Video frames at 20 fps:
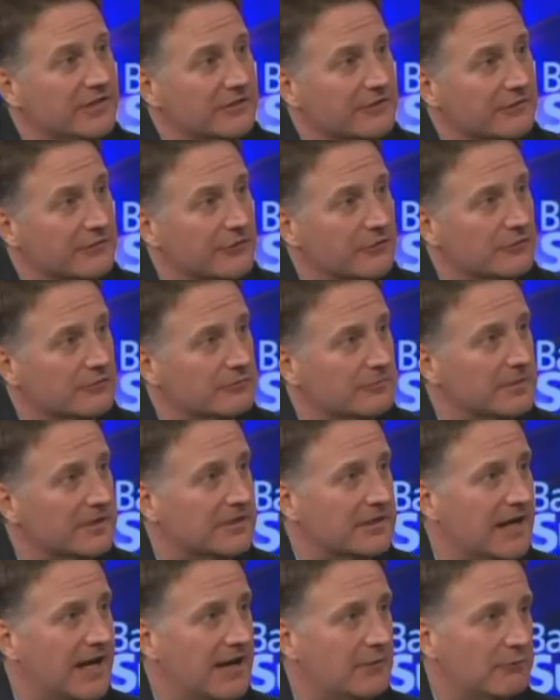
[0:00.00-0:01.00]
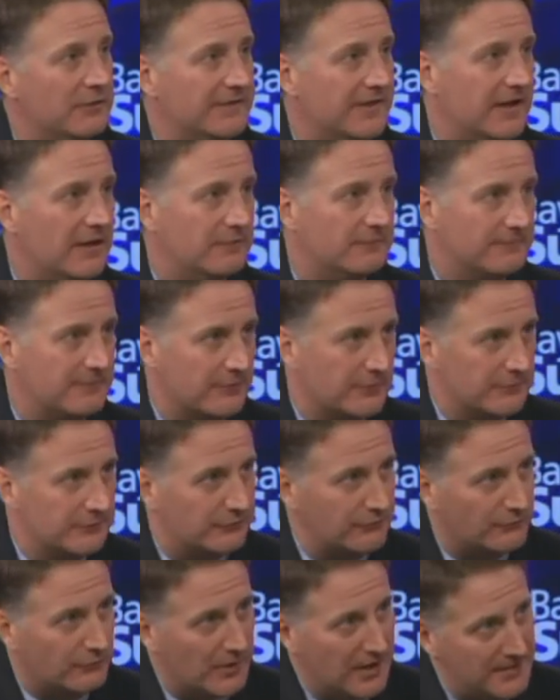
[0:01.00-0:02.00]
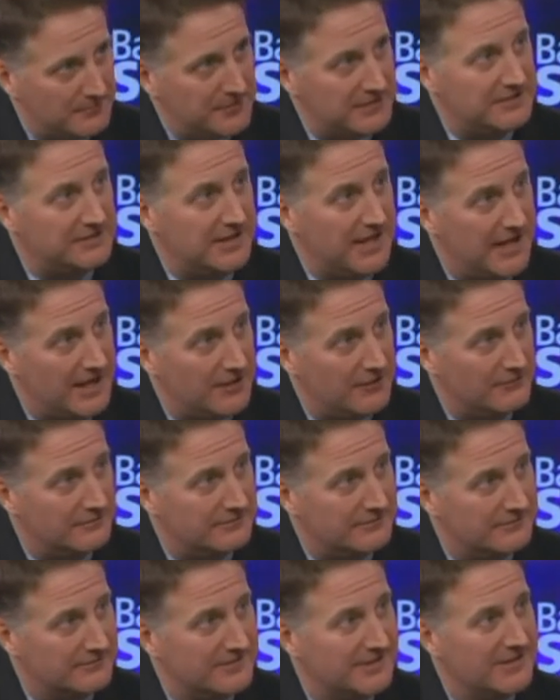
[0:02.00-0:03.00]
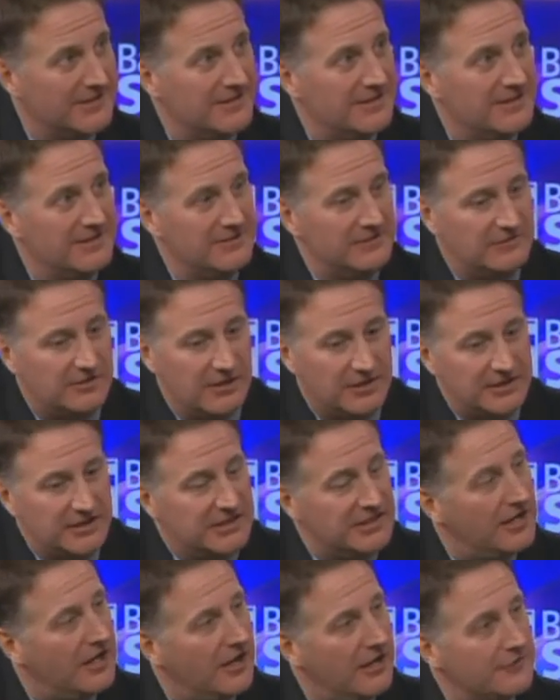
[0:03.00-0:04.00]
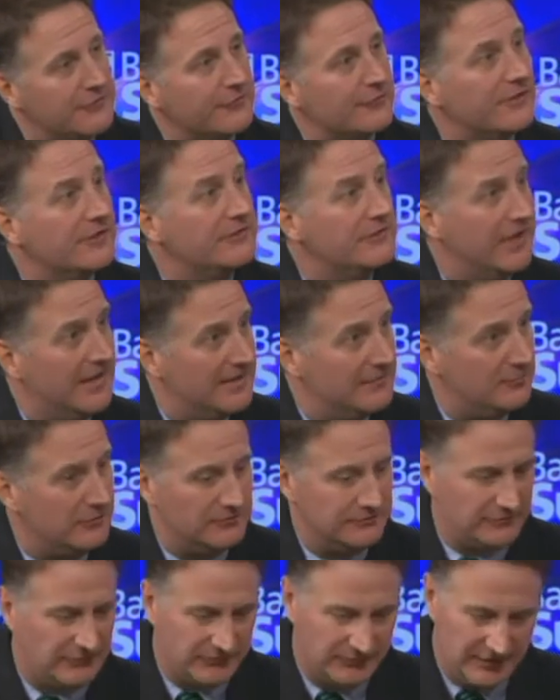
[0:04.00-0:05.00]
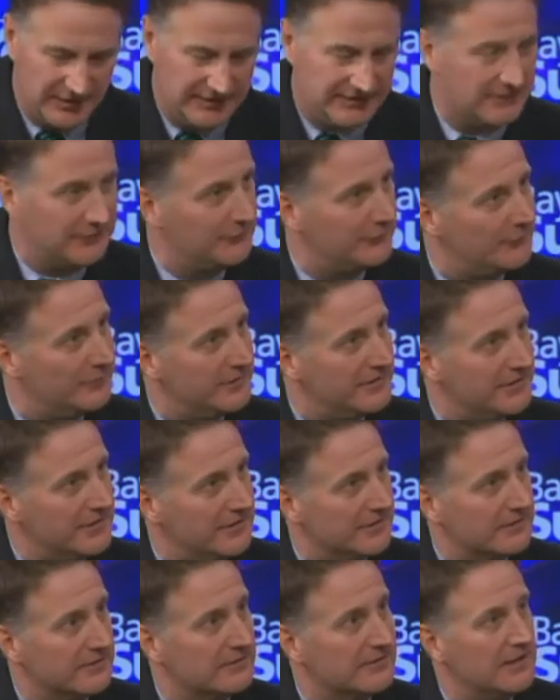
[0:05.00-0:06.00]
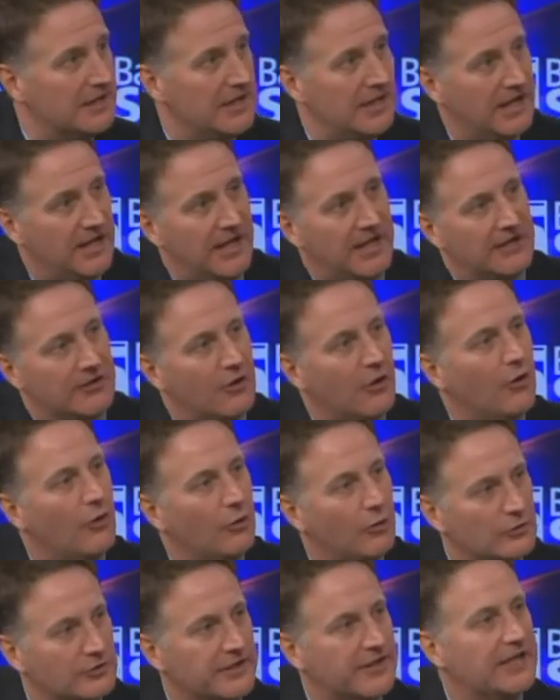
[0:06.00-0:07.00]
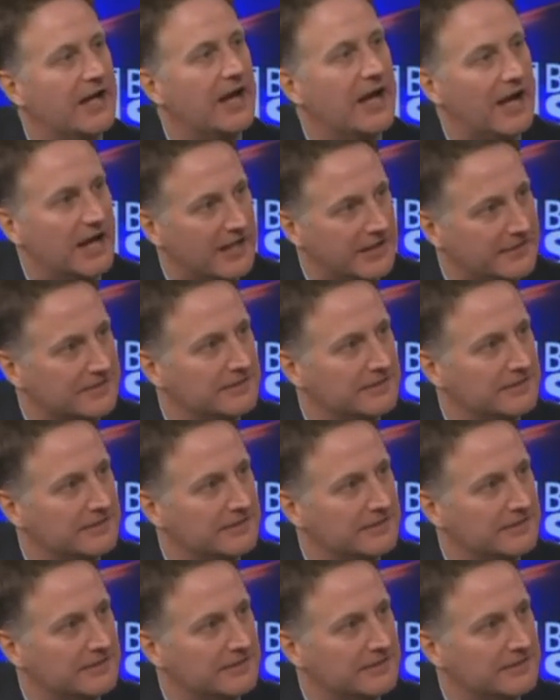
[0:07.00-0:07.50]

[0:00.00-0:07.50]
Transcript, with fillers: to do, but not without first dropping down, ducking under a table, just like this one here, okay. and holding on